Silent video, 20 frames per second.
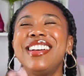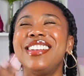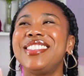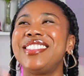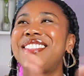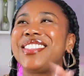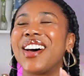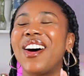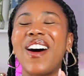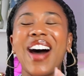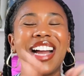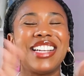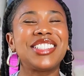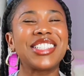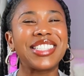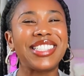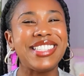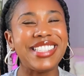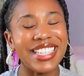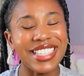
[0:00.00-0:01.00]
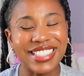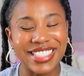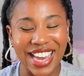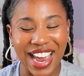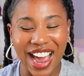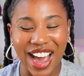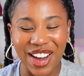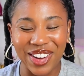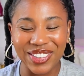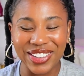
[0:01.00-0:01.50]
So I just sit
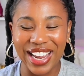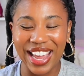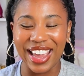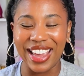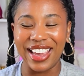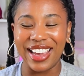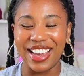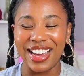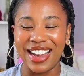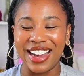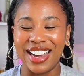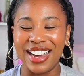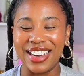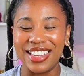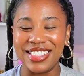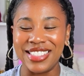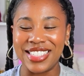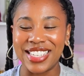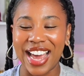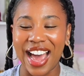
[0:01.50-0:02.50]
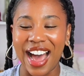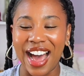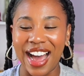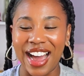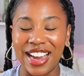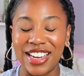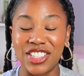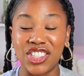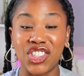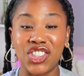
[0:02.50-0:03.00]
down and
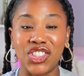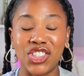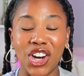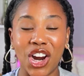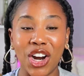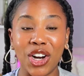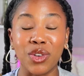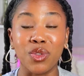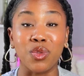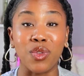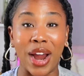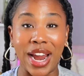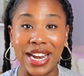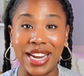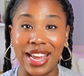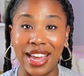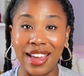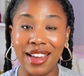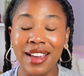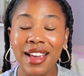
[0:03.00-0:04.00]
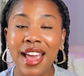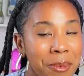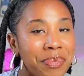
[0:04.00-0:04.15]
I start writing.